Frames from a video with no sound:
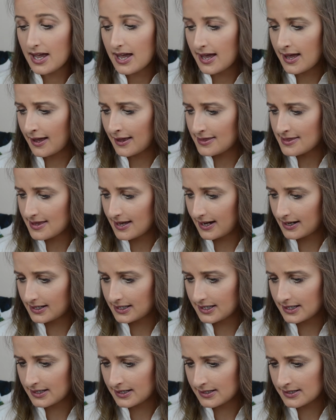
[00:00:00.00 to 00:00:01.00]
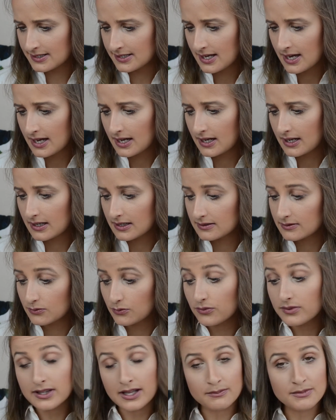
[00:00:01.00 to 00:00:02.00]
And that is
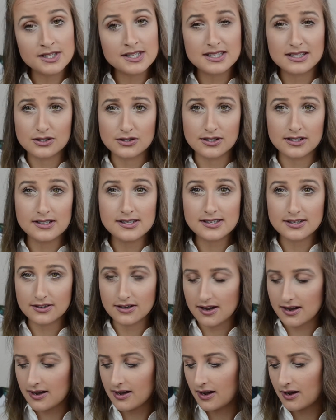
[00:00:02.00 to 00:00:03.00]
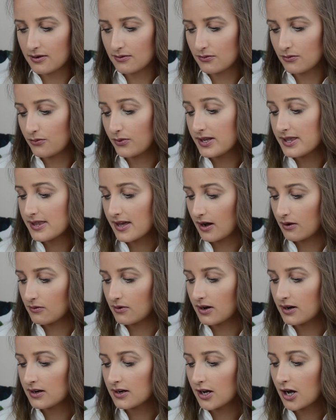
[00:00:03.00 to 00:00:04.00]
lemon citrus. Okay, I win that
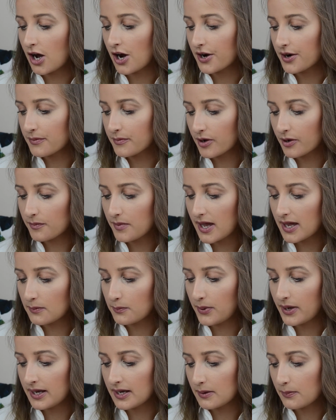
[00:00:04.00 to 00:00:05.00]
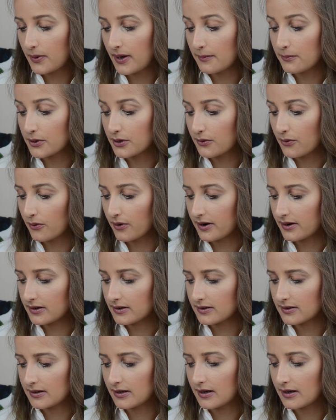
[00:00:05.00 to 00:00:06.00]
one. Cardamom and pink peppercorn.